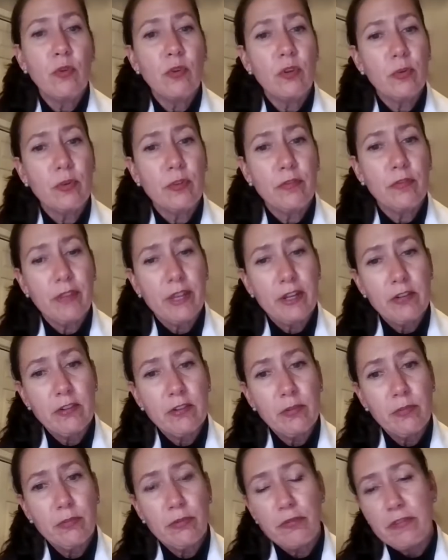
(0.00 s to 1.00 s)
Work with
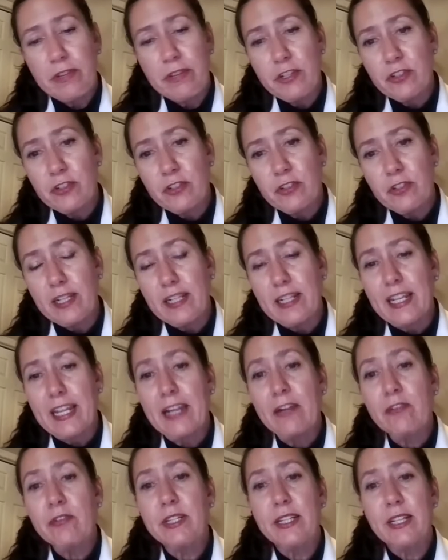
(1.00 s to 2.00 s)
federal, provincial, and
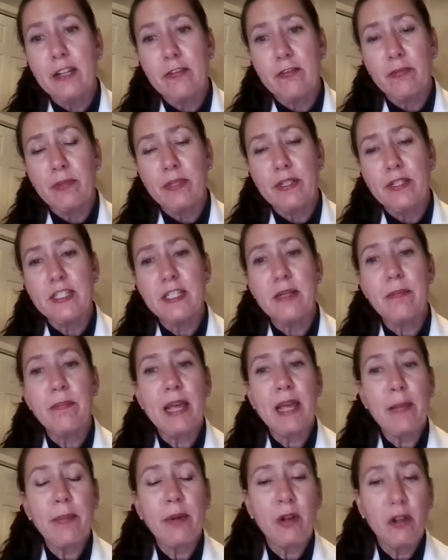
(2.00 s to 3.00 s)
county governments to
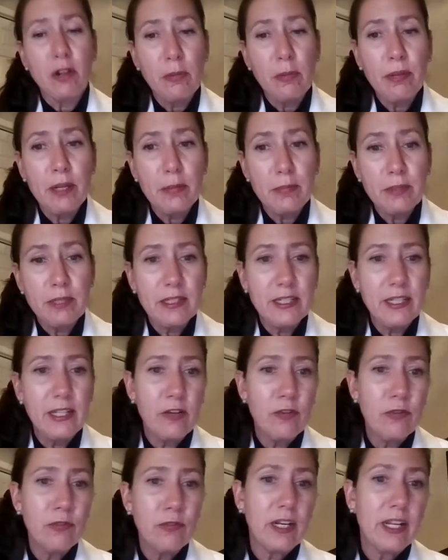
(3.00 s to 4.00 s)
map all
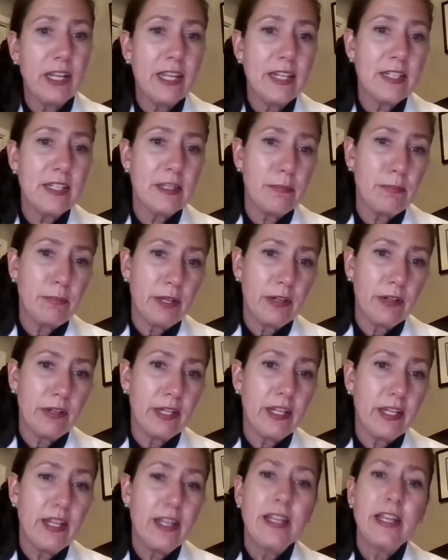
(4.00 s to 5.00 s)
publicly owned lands in
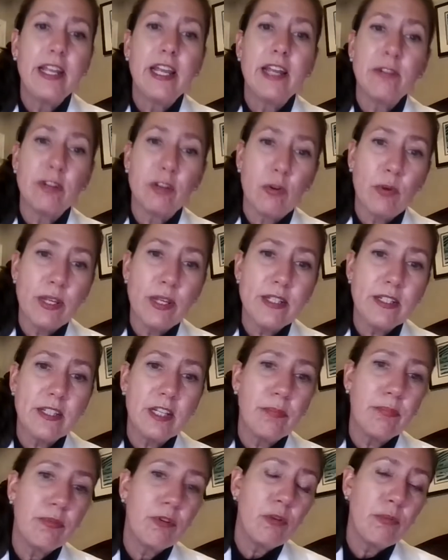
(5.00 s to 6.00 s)
Barrie and
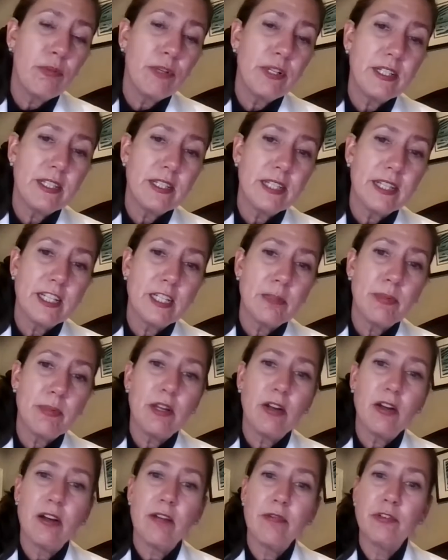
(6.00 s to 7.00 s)
request that appropriate sites
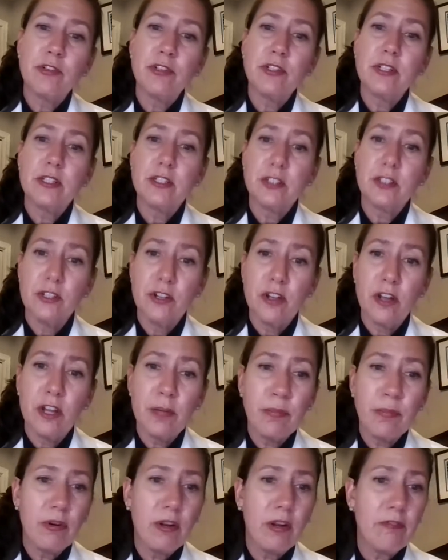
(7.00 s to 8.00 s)
be offered to
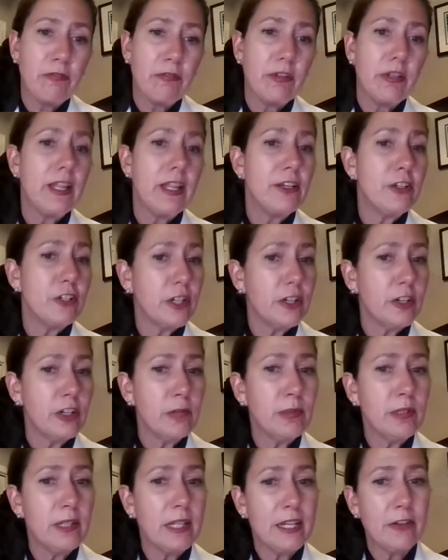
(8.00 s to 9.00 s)
nonprofit and
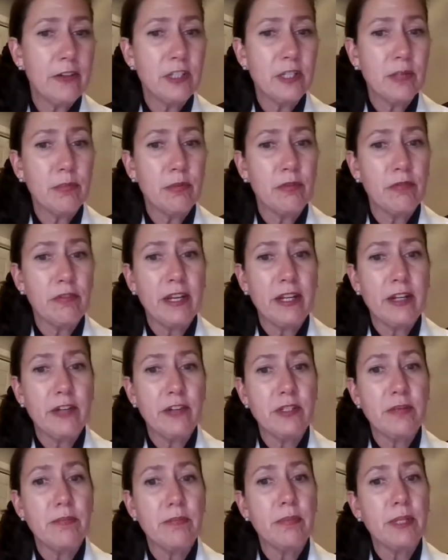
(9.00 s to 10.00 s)
charitable housing
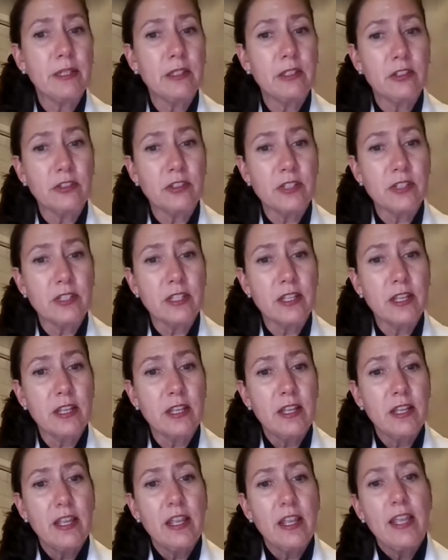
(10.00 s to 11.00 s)
providers and builders,